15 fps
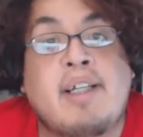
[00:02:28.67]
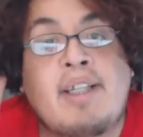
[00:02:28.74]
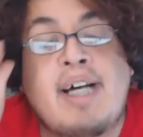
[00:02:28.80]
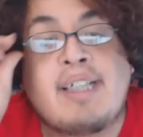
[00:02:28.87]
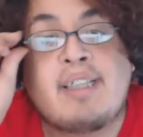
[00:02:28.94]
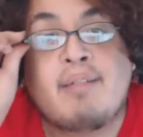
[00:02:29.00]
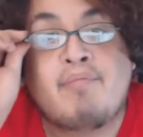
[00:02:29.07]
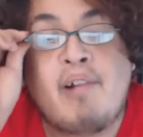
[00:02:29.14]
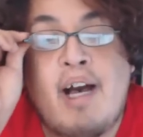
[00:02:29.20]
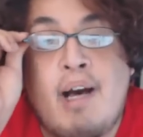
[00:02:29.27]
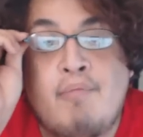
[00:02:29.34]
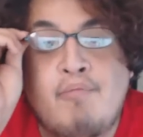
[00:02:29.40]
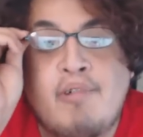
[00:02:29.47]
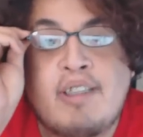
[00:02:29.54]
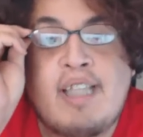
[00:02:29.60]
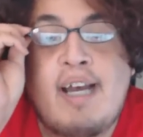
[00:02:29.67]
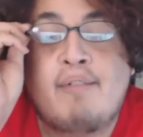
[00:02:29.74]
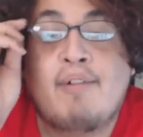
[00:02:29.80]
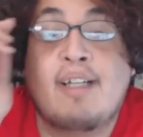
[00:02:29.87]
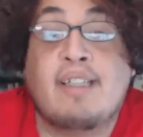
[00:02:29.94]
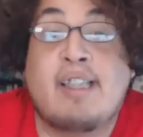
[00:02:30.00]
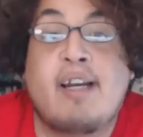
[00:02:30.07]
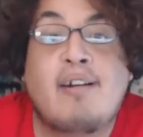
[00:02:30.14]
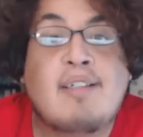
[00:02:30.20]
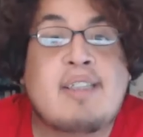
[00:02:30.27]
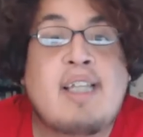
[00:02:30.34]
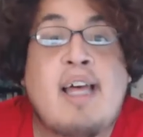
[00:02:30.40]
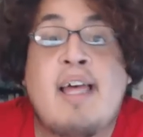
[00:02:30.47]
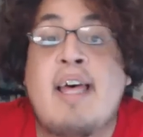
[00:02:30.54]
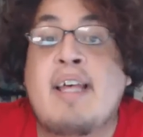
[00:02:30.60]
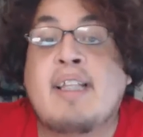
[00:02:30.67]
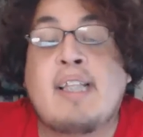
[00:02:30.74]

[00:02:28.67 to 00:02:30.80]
And that's the problem with that right there, is that